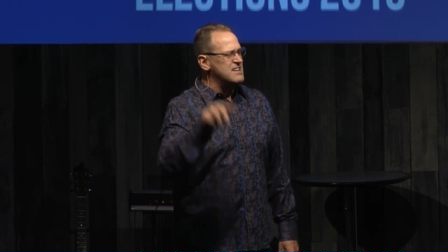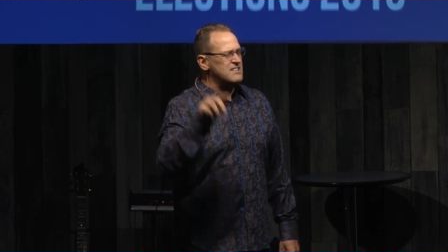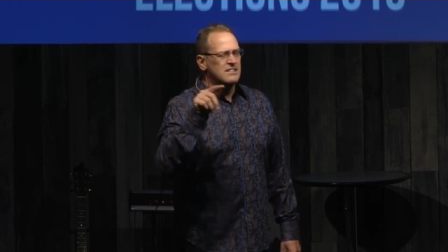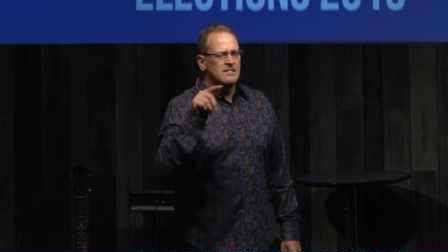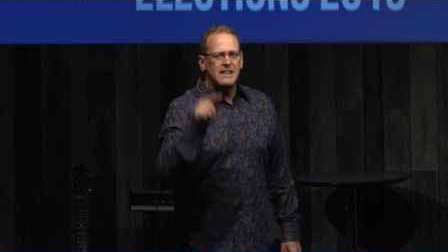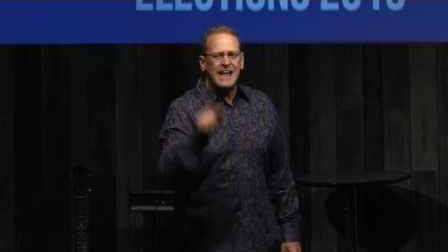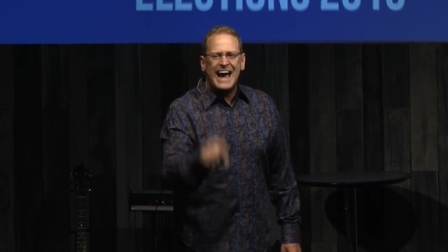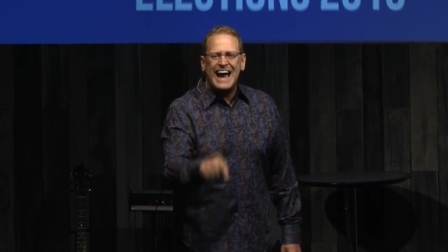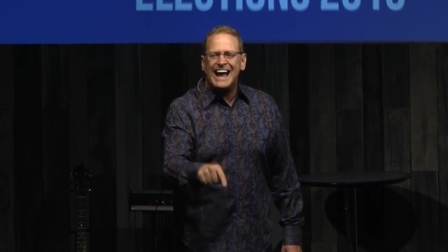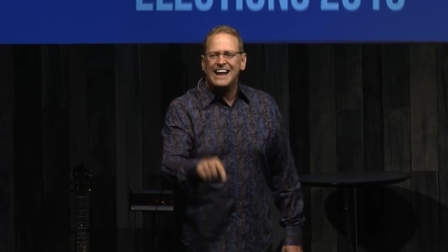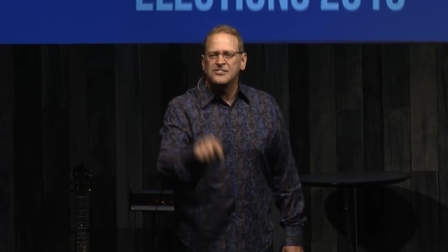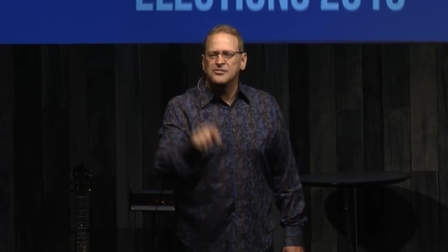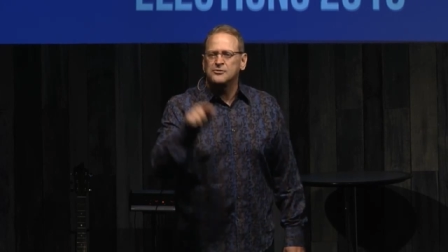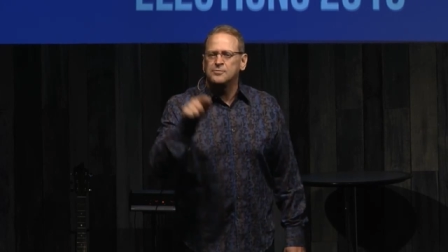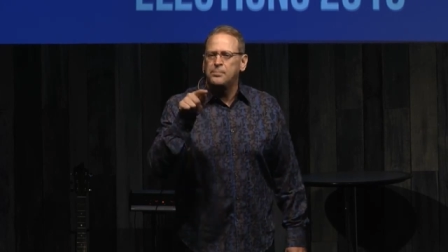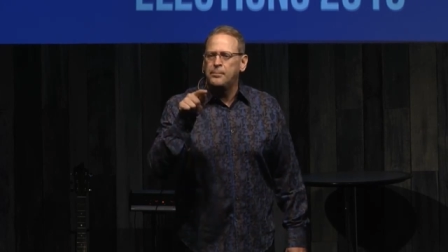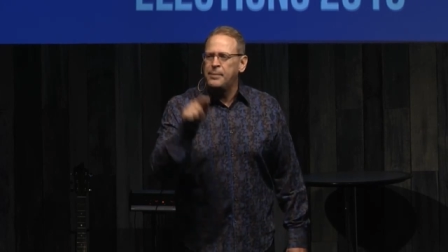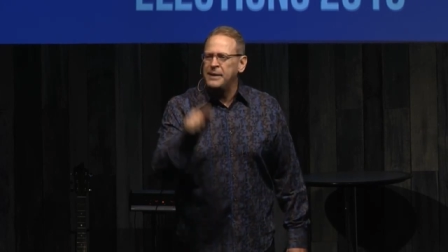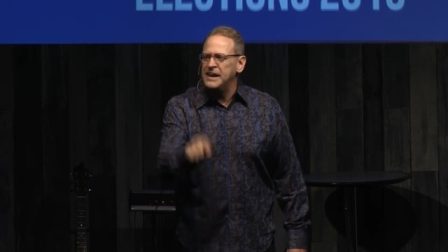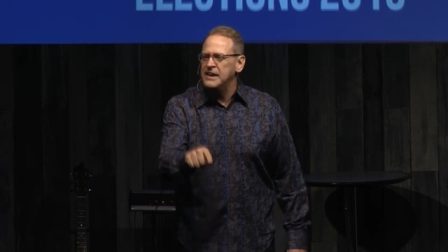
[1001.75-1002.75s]
last
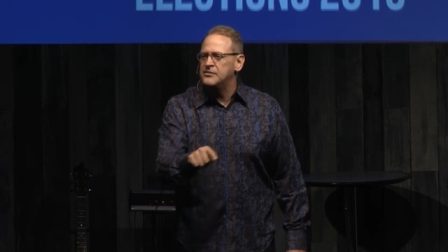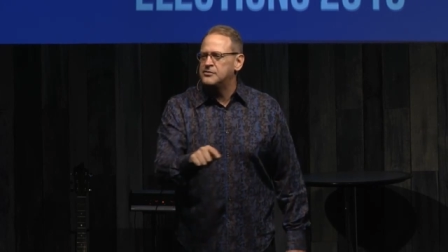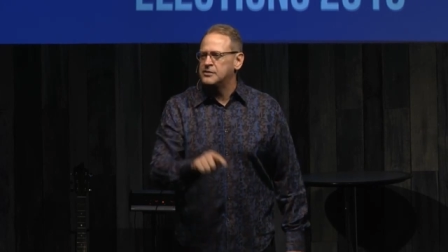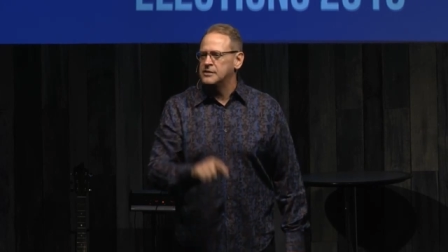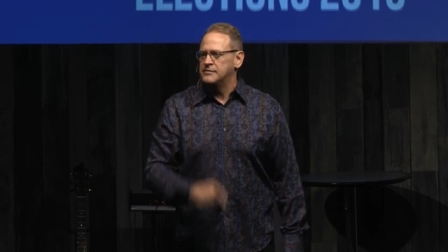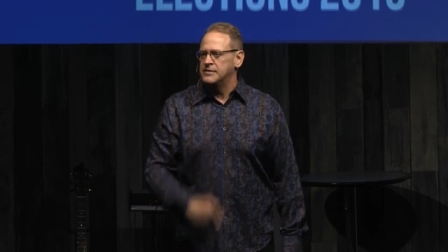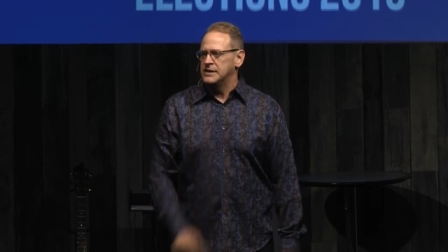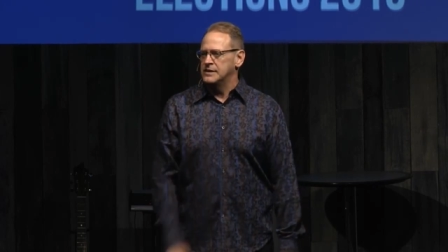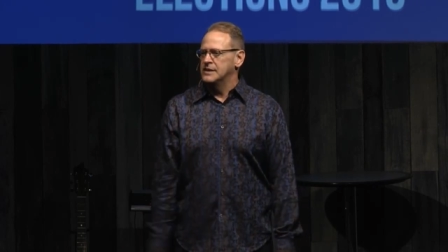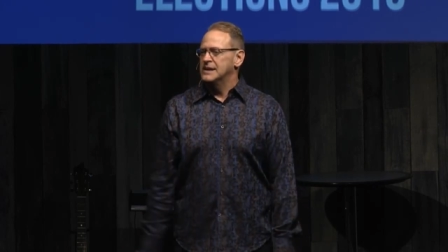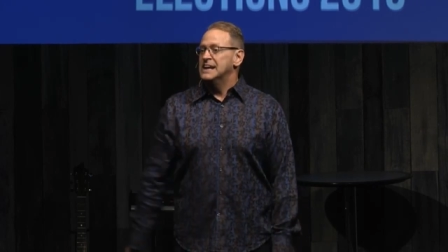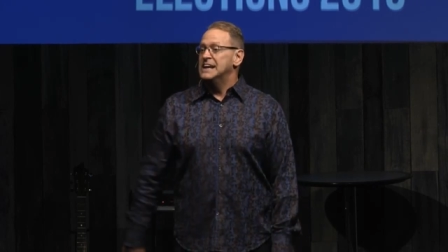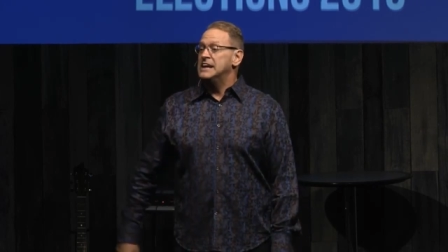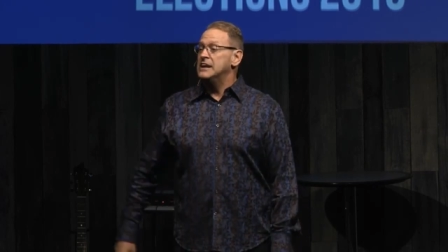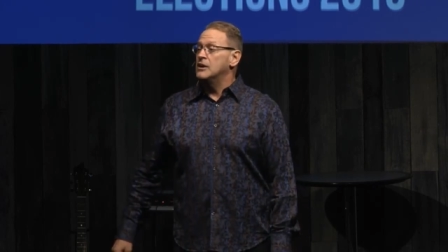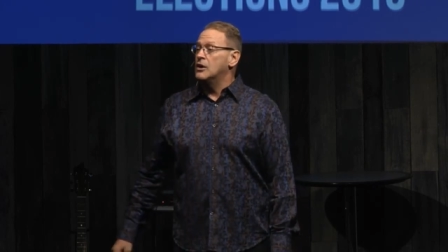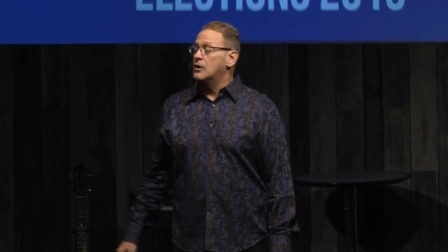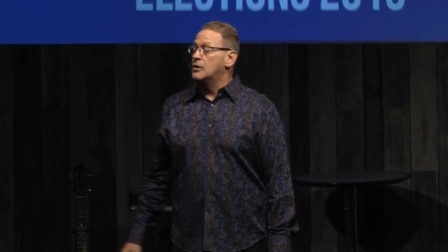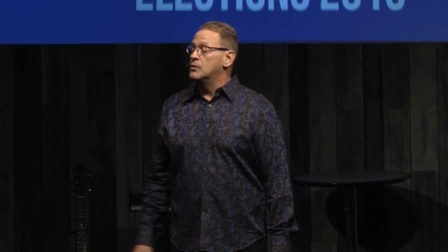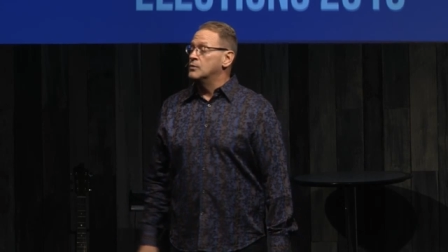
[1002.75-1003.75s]
piece of it,
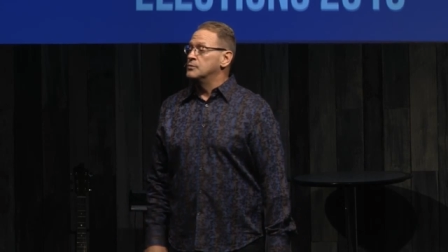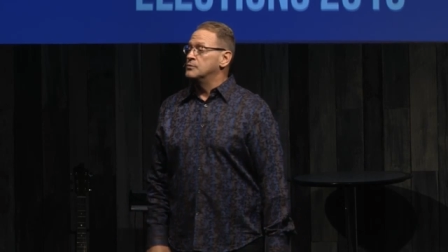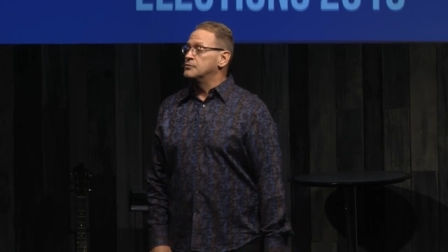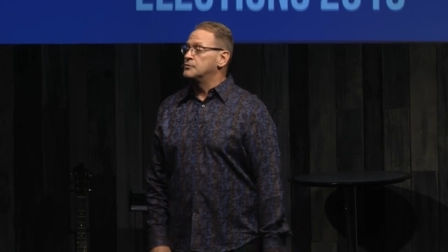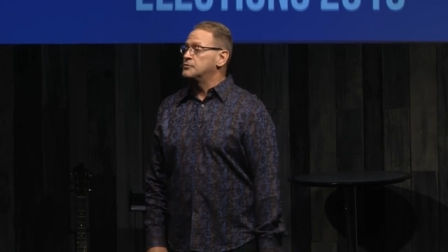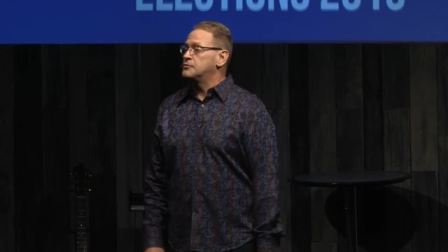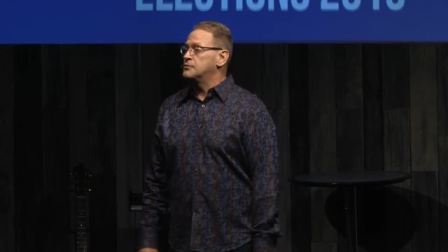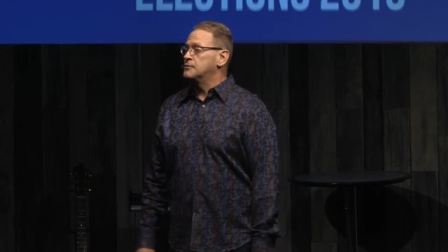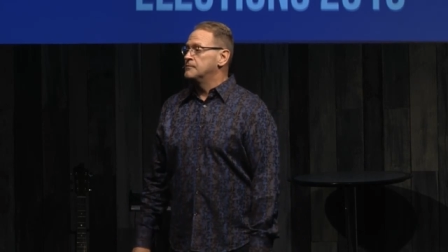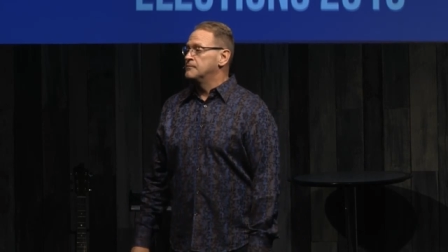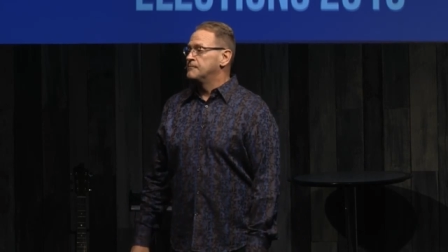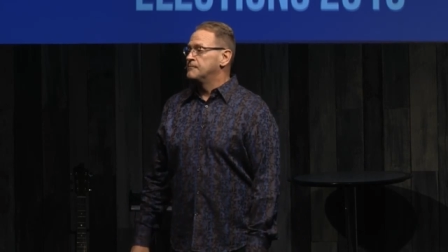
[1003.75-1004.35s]
he owns.